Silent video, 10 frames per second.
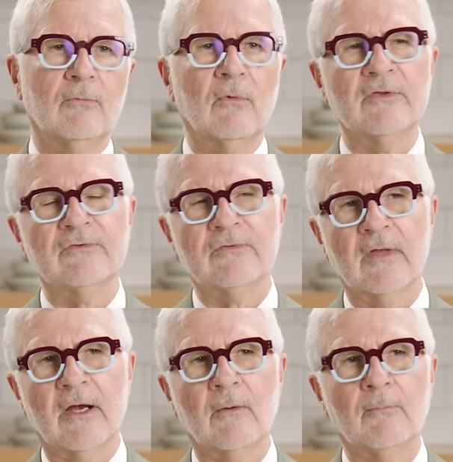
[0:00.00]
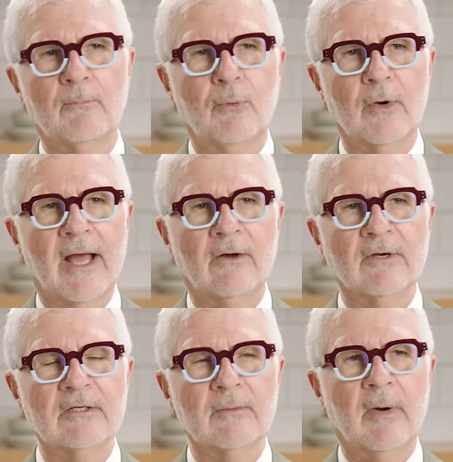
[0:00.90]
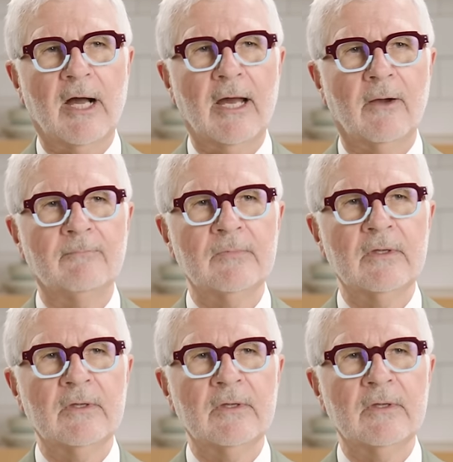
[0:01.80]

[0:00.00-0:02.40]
once they're put out into bile.